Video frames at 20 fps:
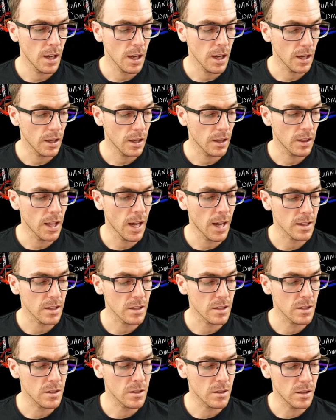
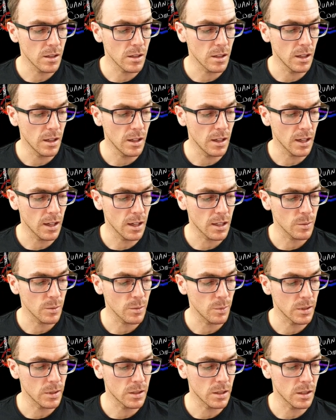That's the
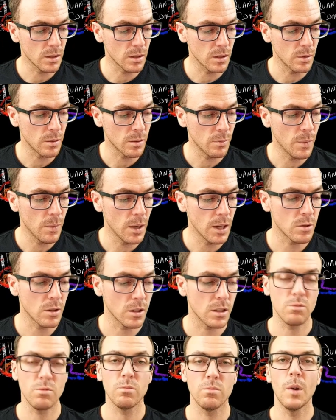explicit matrix
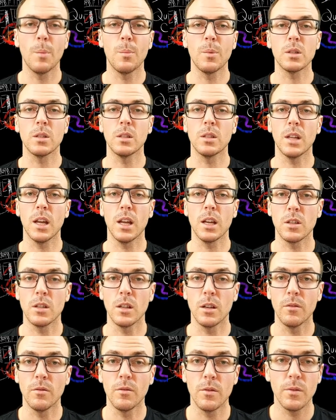representation
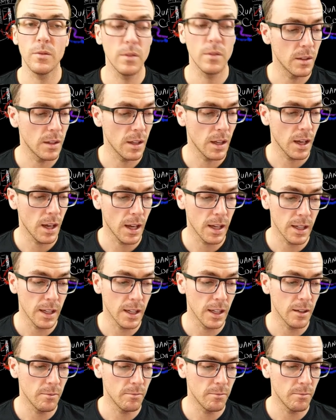of any